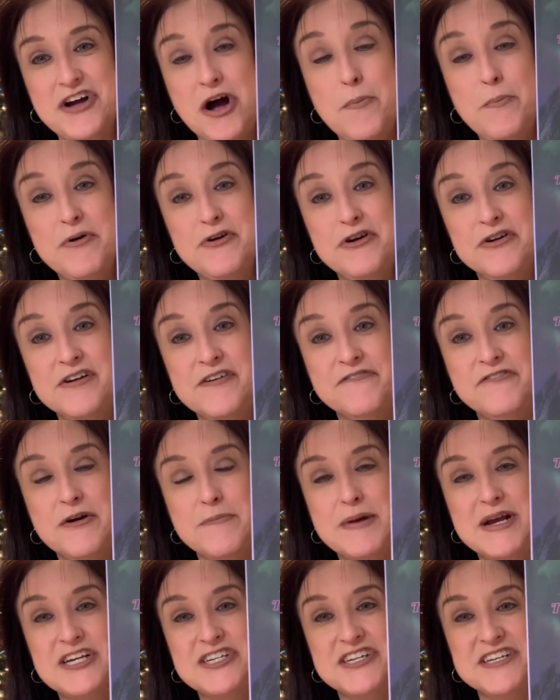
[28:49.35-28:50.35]
I'll put her
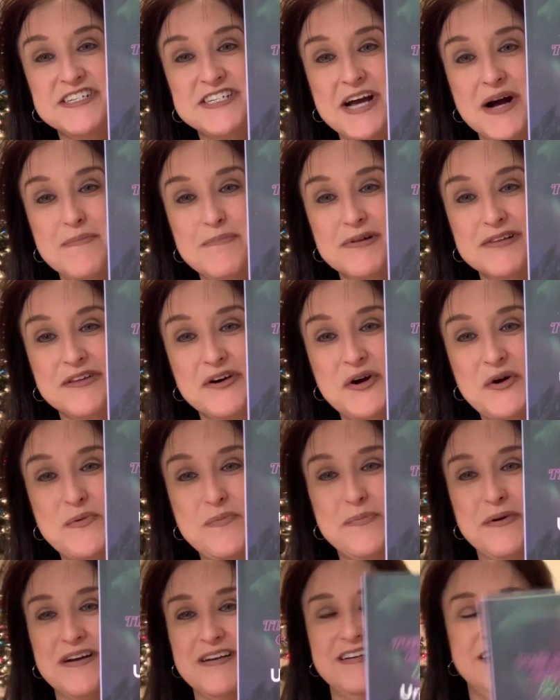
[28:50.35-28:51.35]
information down below,
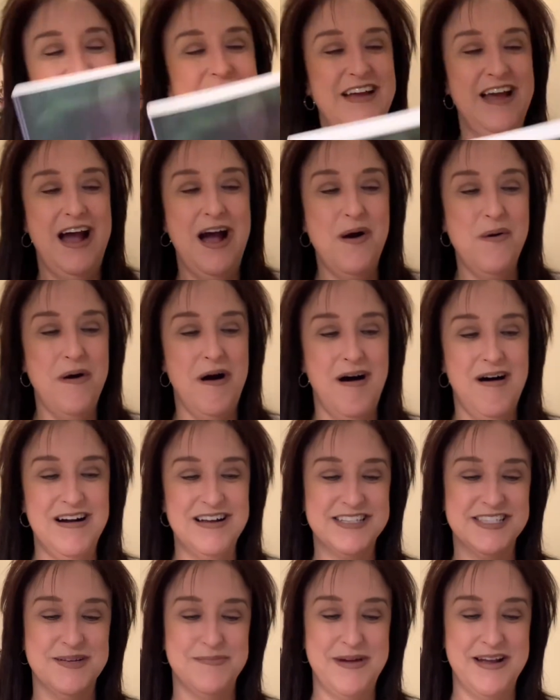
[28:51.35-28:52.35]
but how
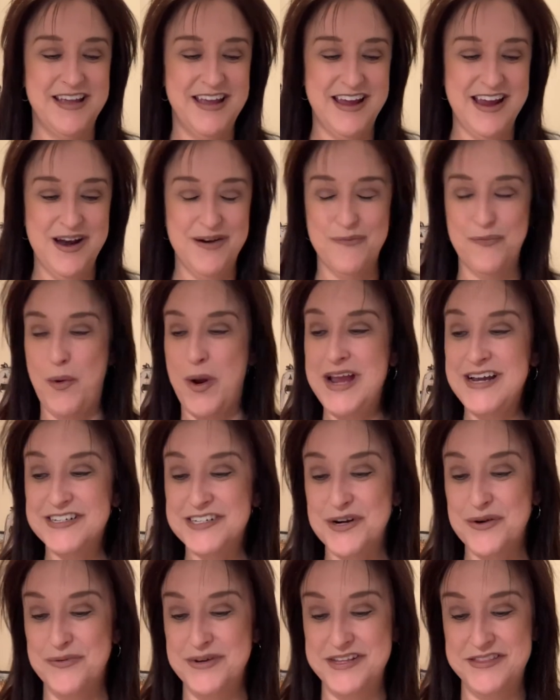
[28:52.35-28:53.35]
awesome. I can't wait
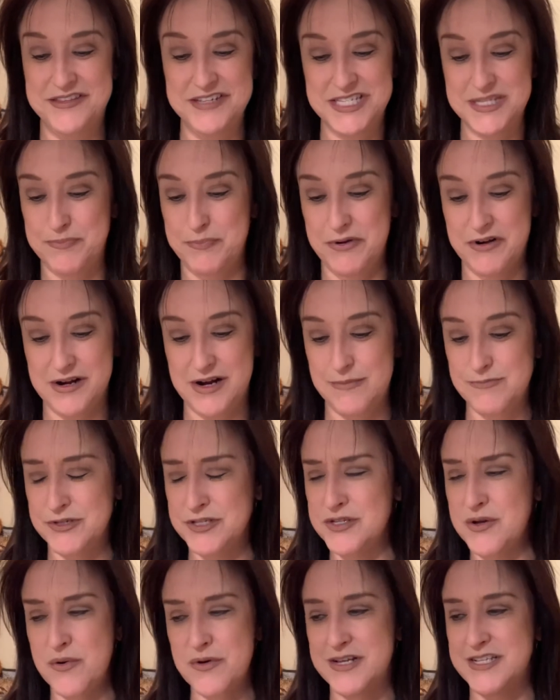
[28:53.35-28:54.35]
to read this book. I'm
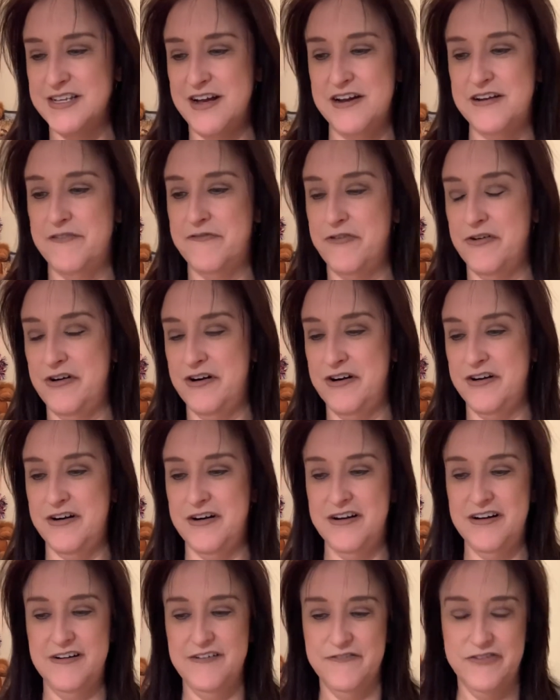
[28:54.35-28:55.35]
so excited for
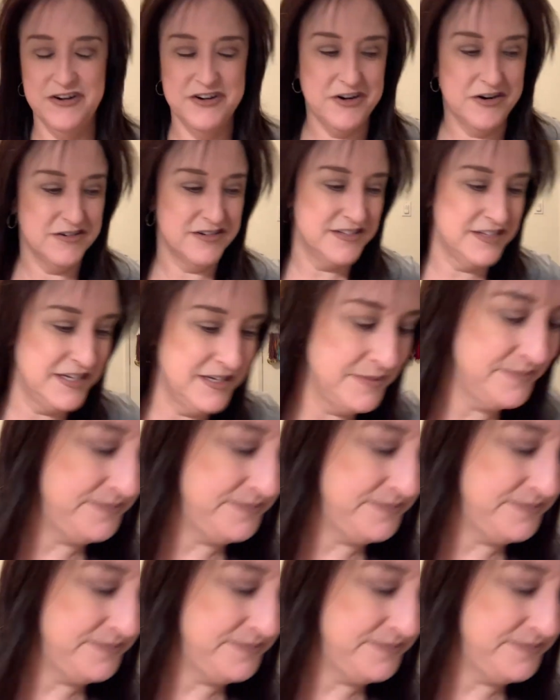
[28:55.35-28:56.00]
her, for Darci.